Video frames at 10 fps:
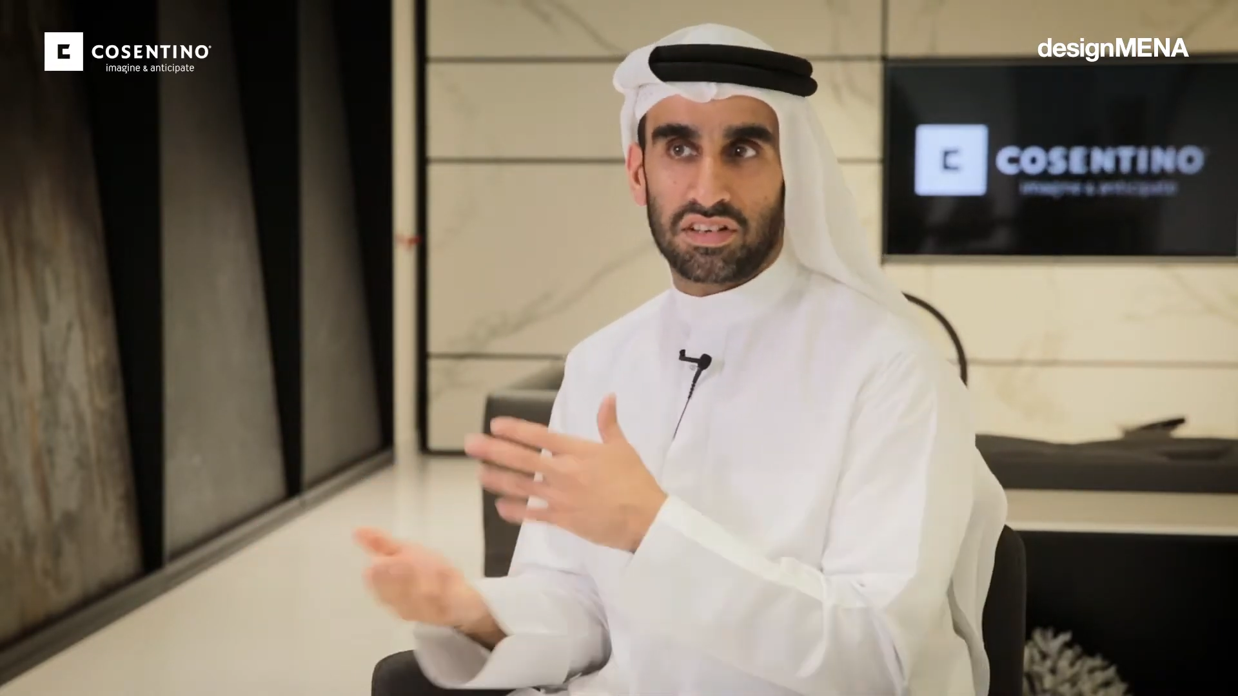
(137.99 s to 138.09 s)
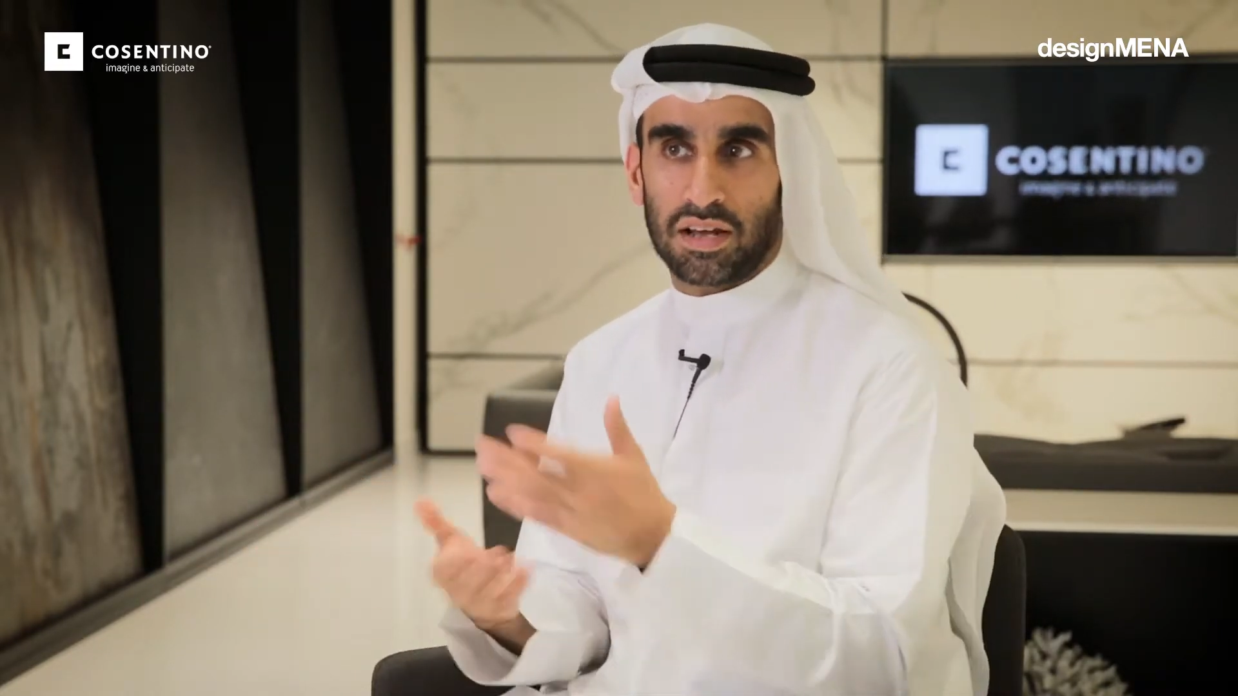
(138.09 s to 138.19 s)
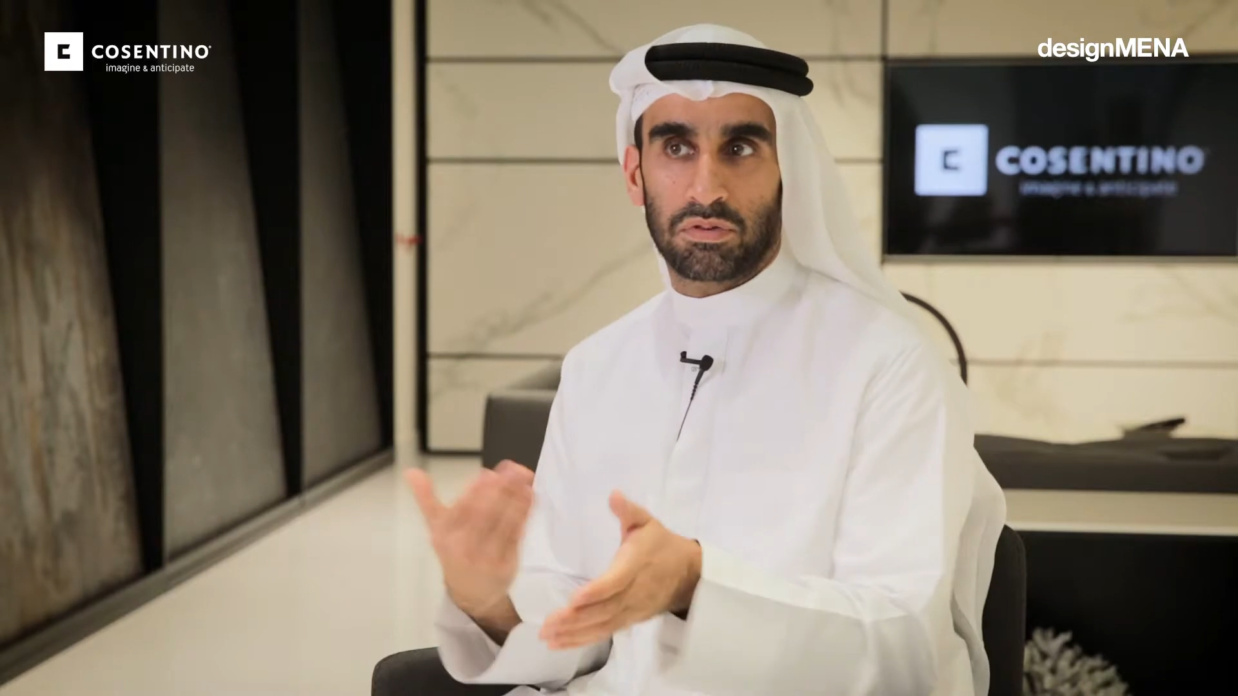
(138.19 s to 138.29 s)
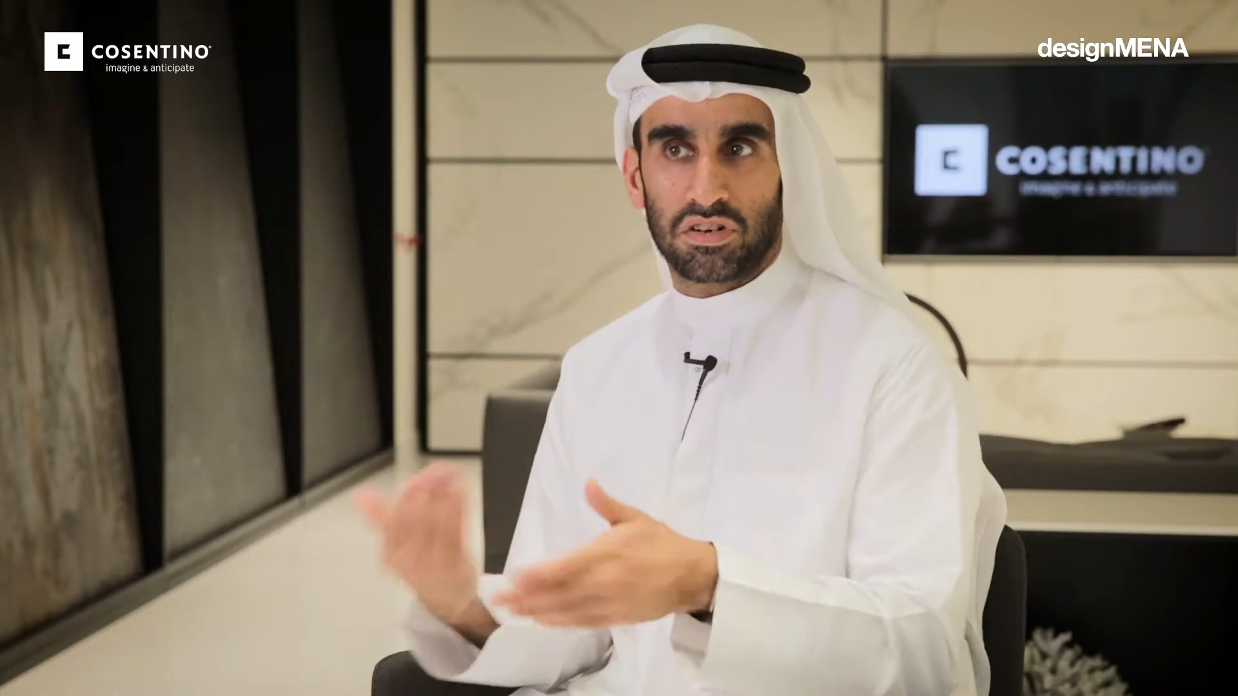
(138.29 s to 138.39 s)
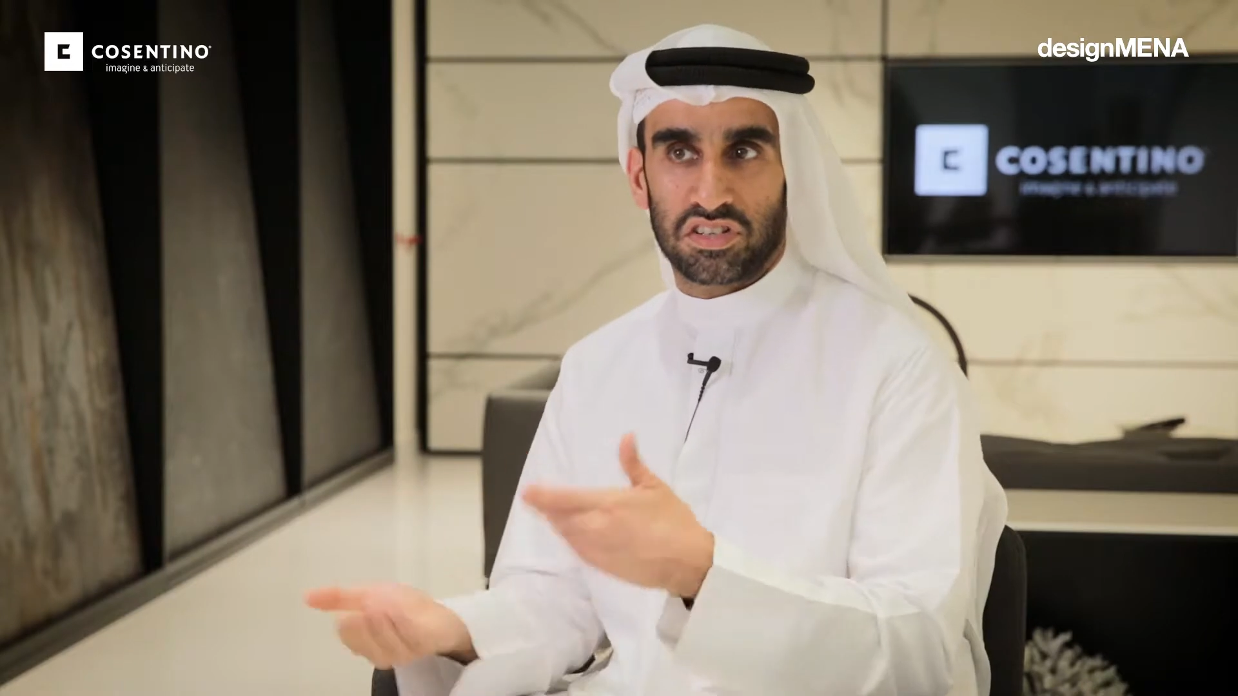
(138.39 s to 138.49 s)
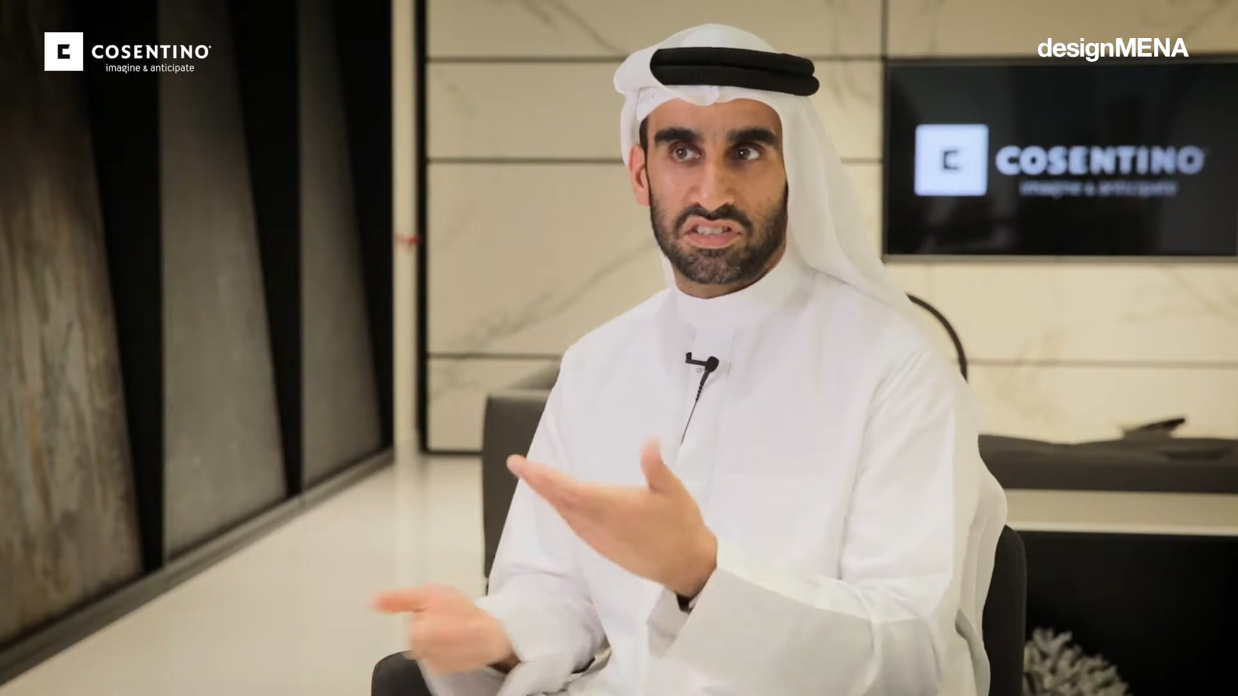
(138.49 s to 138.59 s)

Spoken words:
typology,